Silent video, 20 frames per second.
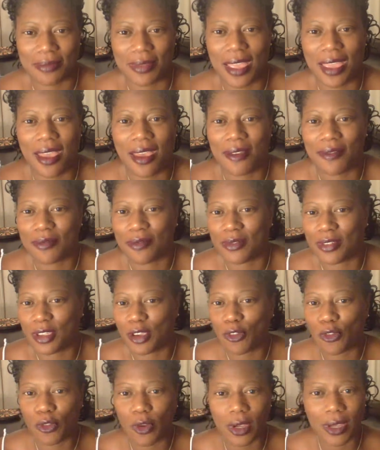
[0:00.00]
They have
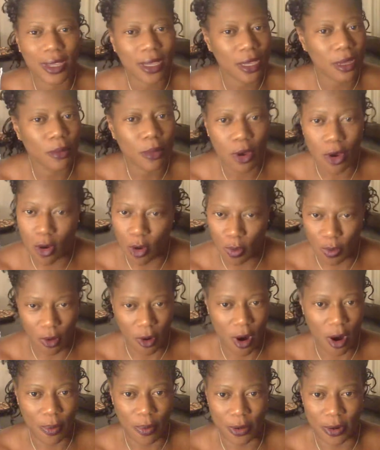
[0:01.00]
different chemical
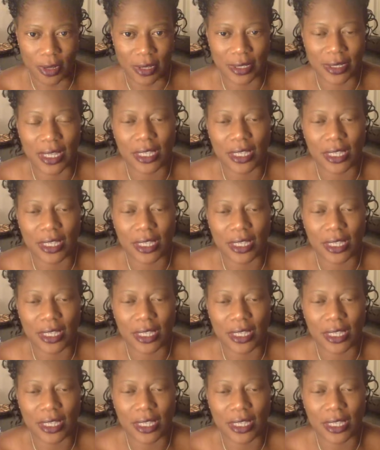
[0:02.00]
properties.